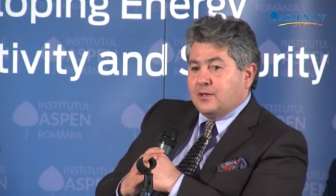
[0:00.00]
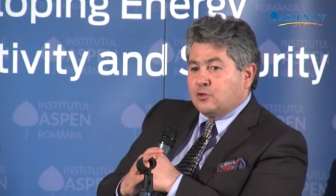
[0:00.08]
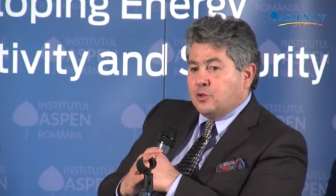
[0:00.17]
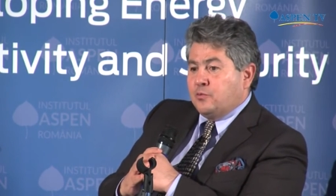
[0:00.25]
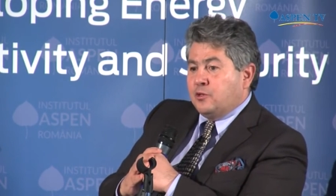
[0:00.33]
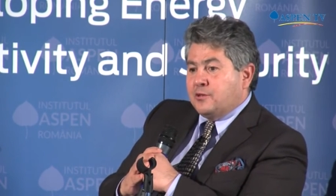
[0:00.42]

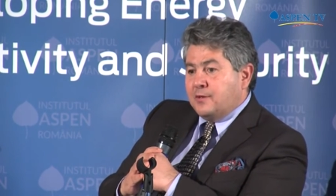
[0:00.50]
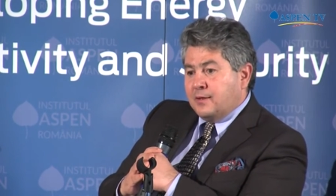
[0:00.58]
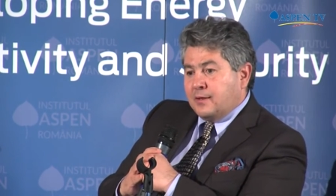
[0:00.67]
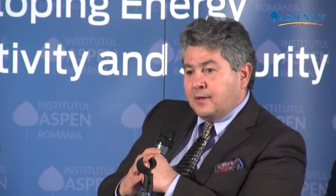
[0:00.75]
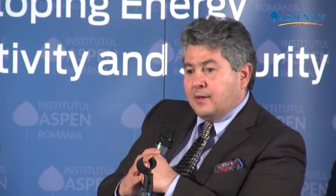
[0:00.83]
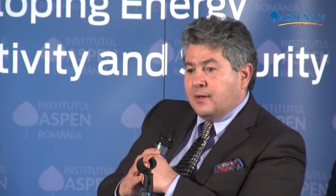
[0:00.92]
So if you
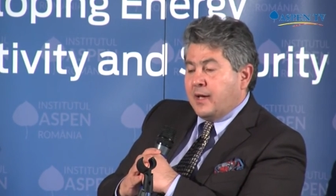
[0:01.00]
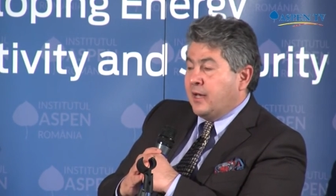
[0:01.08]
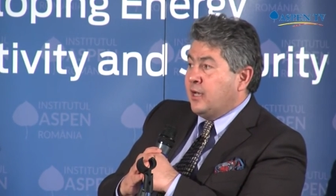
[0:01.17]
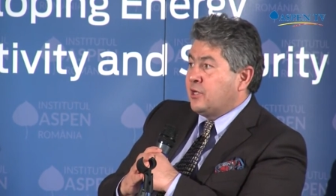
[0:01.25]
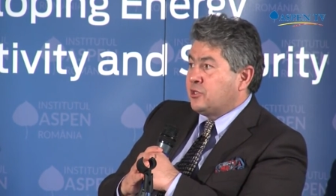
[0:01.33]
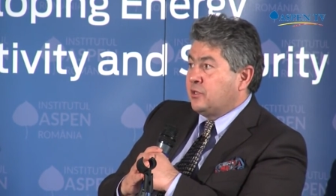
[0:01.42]
treat
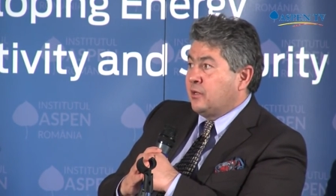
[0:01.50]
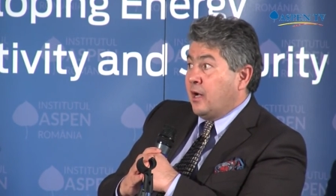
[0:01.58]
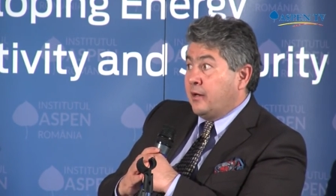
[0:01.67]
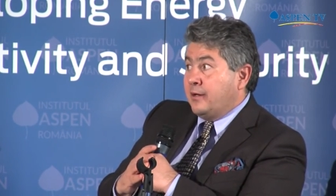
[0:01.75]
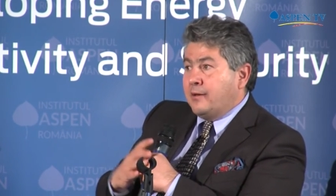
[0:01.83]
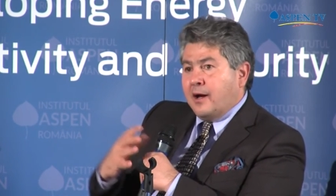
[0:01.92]
energy
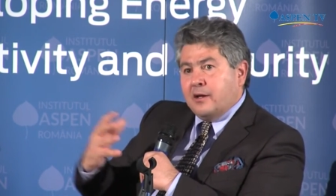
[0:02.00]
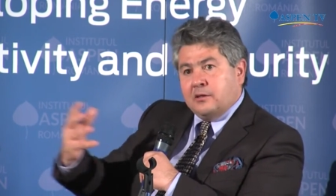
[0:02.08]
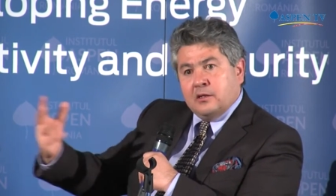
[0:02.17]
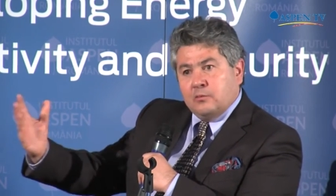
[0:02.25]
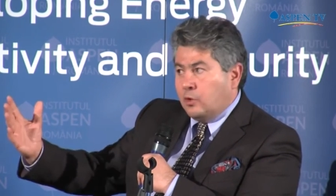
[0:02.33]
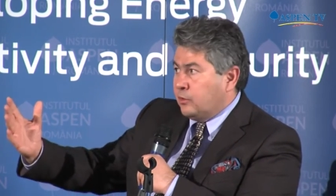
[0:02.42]
in
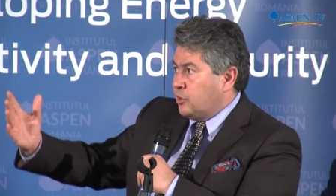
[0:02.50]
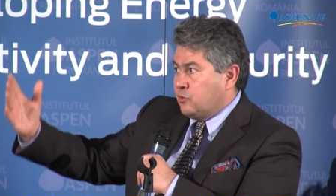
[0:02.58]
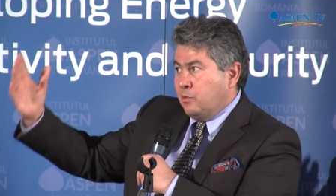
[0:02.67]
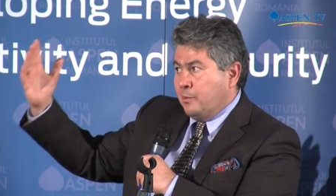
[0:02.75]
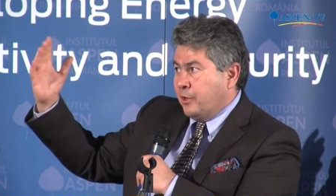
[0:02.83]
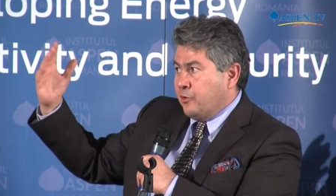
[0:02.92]
ideal world, this
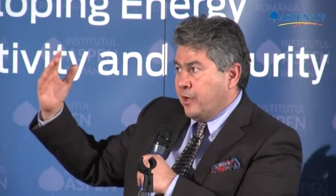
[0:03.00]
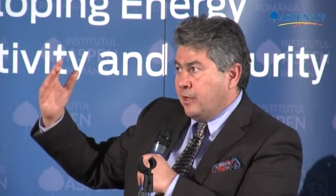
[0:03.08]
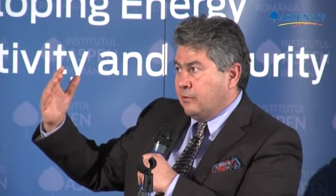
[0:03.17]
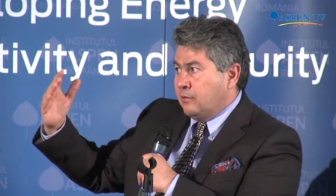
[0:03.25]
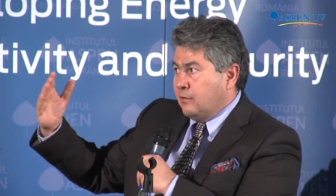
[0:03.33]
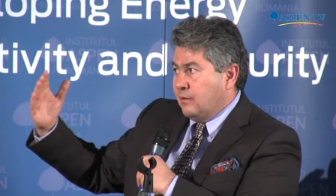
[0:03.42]
will be
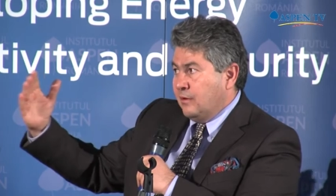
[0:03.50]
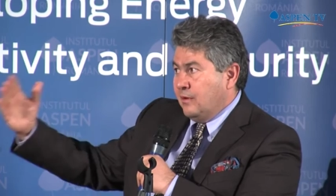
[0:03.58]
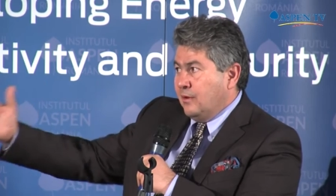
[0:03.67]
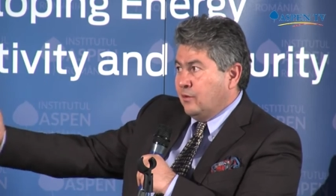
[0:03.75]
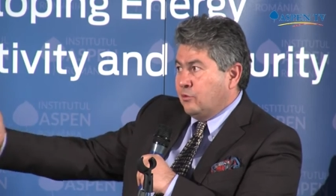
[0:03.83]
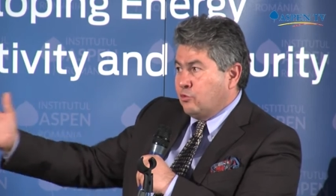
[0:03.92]
great,
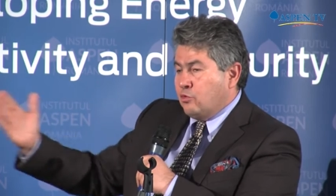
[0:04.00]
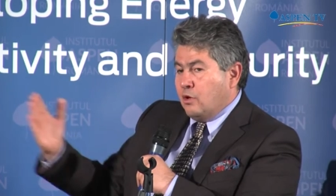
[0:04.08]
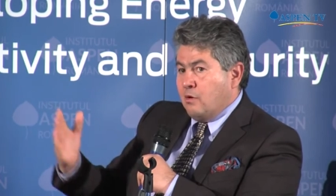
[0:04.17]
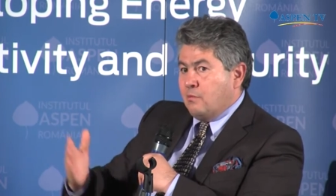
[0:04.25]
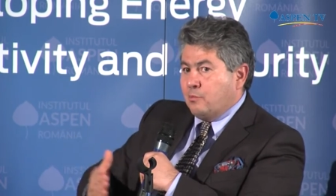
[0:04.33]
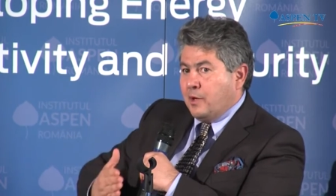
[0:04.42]

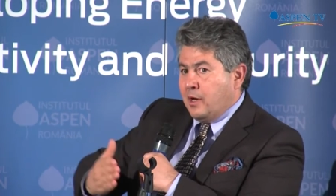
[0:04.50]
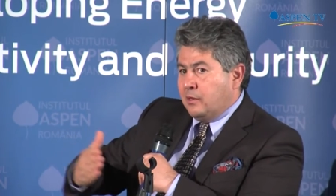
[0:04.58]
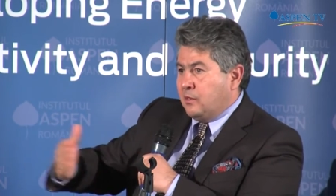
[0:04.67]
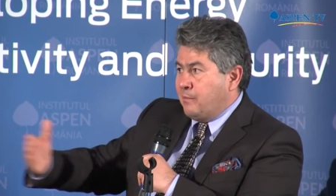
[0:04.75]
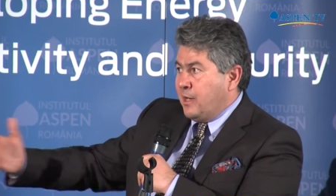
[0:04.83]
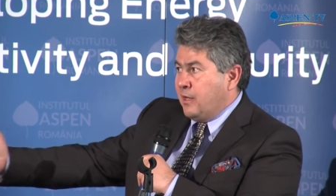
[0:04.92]
determined by
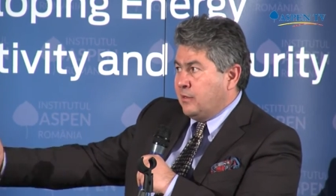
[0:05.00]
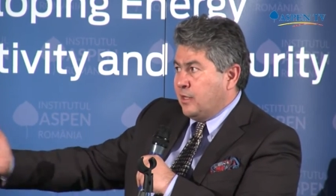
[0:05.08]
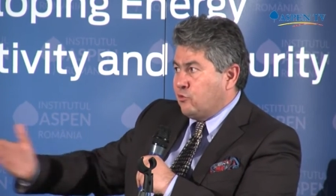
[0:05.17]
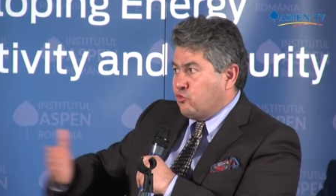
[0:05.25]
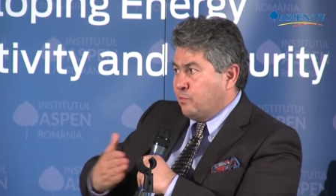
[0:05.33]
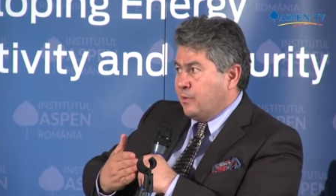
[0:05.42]
demand
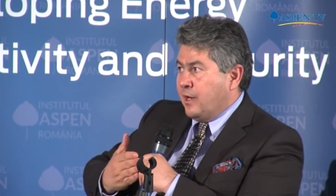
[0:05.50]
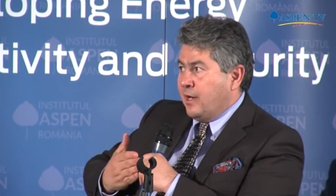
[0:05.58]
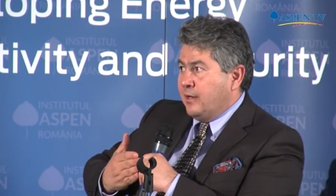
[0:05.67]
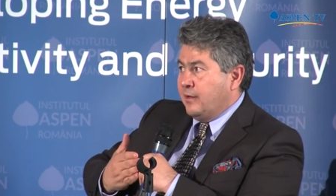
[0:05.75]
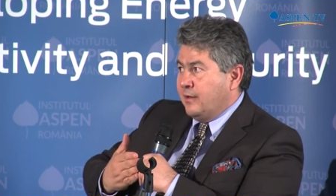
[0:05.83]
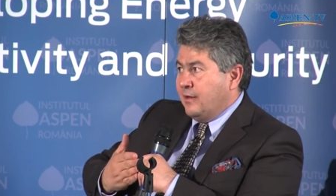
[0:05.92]
and
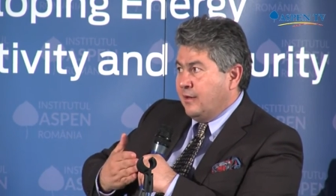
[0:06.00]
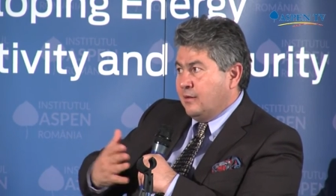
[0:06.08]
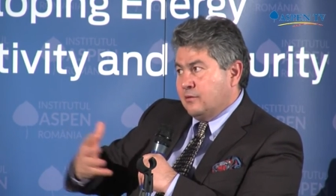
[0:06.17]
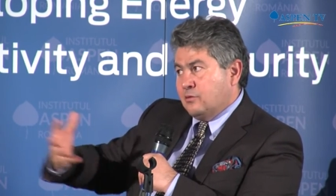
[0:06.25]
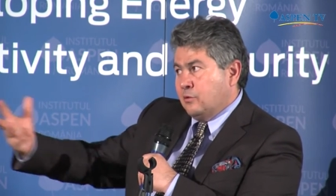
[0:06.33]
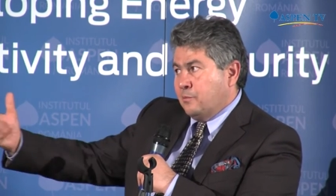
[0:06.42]
supply.
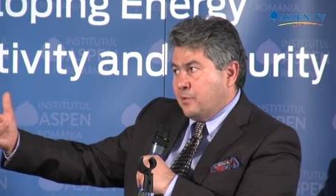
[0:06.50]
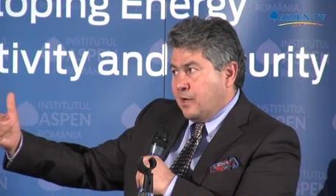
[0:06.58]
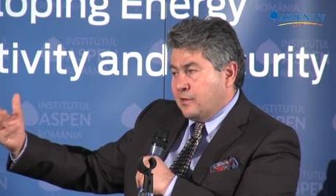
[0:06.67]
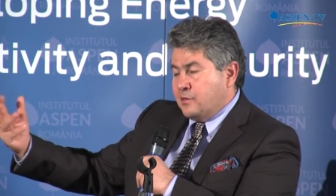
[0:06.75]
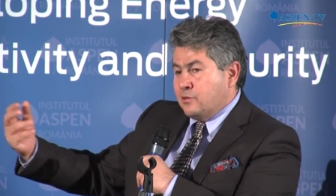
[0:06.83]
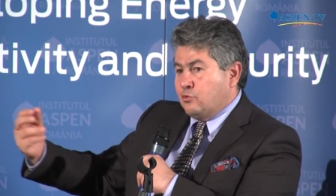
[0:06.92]
So the
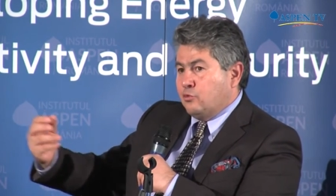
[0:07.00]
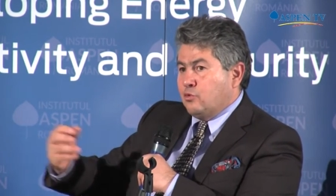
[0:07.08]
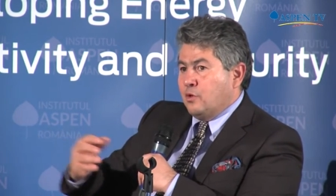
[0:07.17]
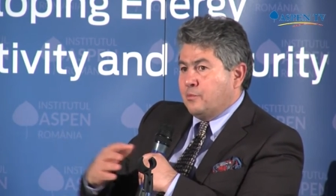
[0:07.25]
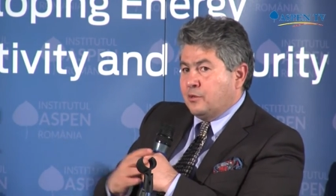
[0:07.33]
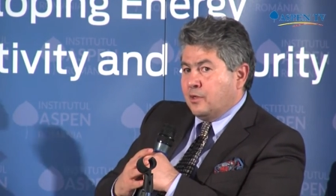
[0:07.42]
price is
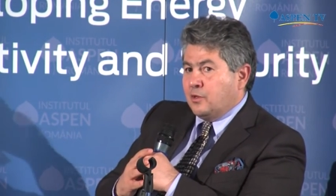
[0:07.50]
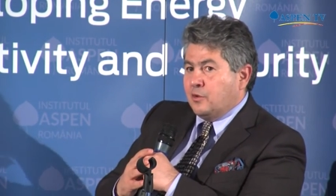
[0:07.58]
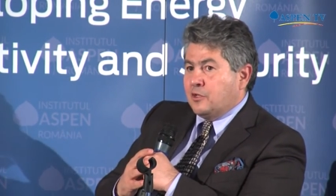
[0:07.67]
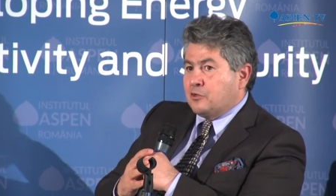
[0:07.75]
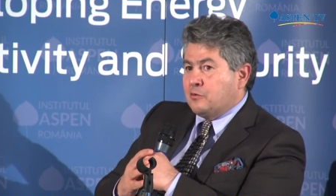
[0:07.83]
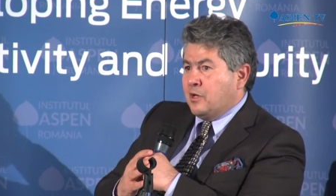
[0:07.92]
determined that
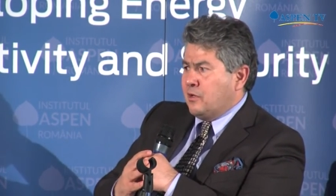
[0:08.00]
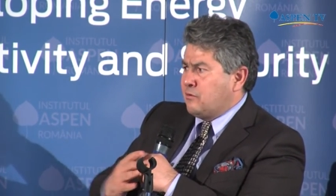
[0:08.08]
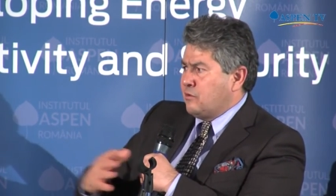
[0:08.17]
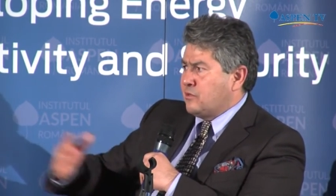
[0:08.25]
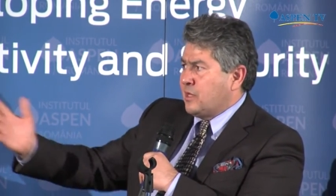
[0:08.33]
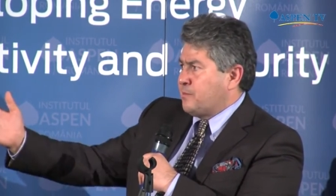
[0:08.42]
way as well,
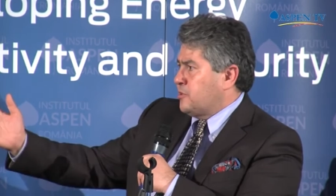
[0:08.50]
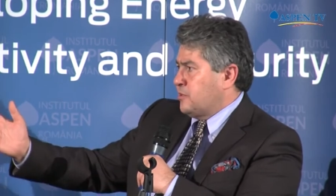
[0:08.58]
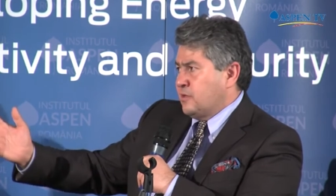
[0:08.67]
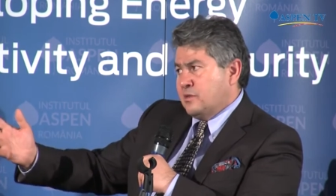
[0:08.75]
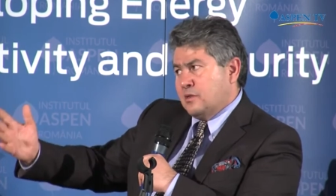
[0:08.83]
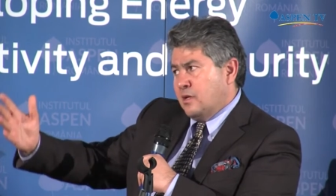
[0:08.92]
no
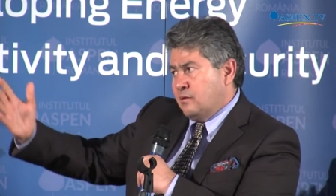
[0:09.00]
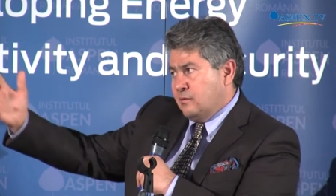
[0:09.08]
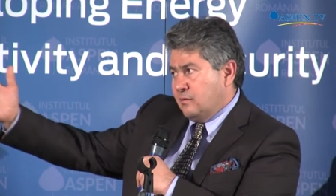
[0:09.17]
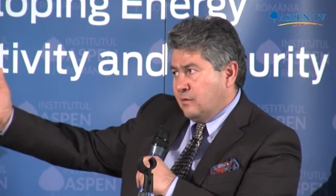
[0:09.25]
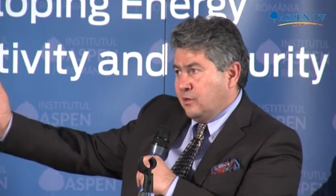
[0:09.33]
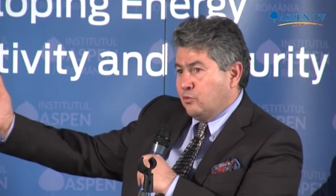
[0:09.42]
subsidies and
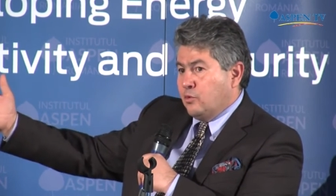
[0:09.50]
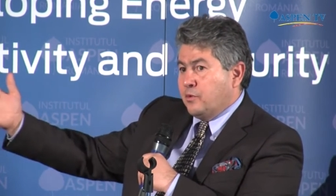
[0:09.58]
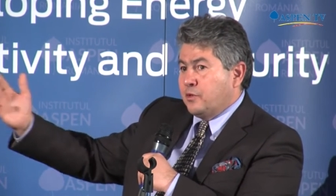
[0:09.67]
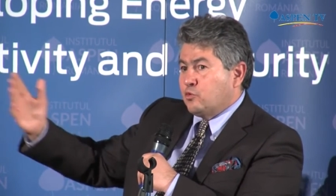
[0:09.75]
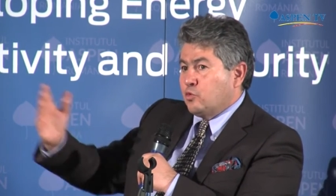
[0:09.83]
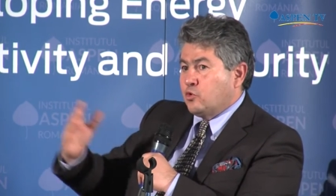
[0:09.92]

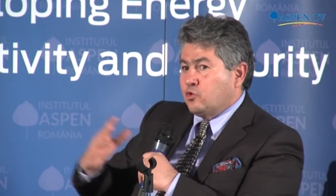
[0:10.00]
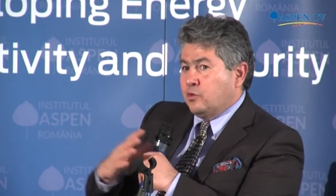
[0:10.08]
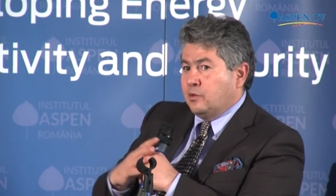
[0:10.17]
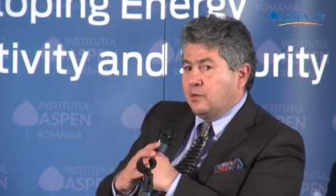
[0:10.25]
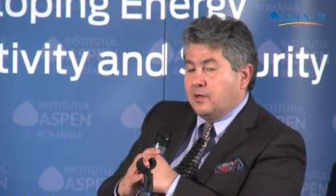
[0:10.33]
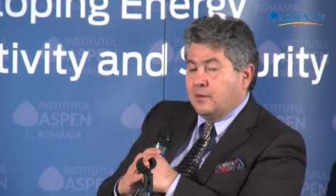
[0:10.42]
ignoring
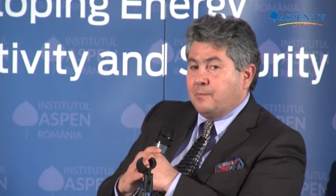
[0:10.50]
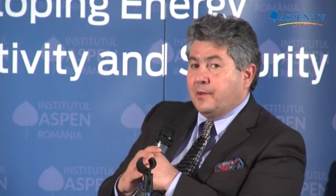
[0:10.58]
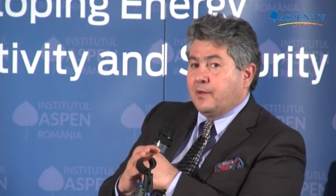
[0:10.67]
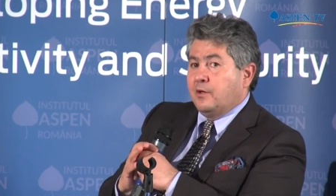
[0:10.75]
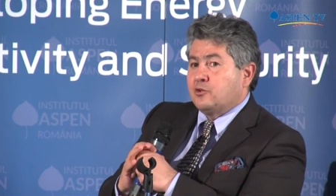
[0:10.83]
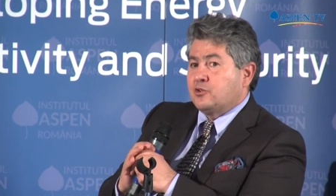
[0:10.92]
social
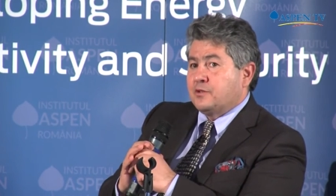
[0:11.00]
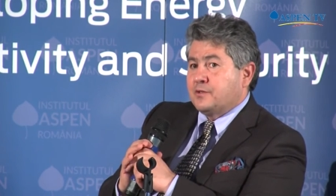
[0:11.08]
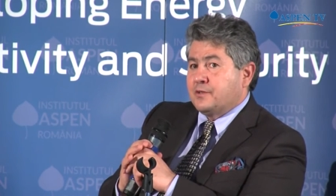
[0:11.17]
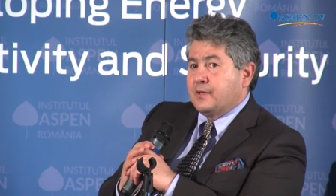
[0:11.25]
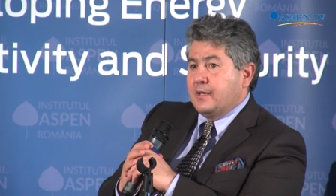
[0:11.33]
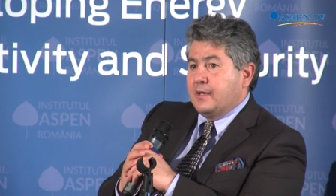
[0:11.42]
implications.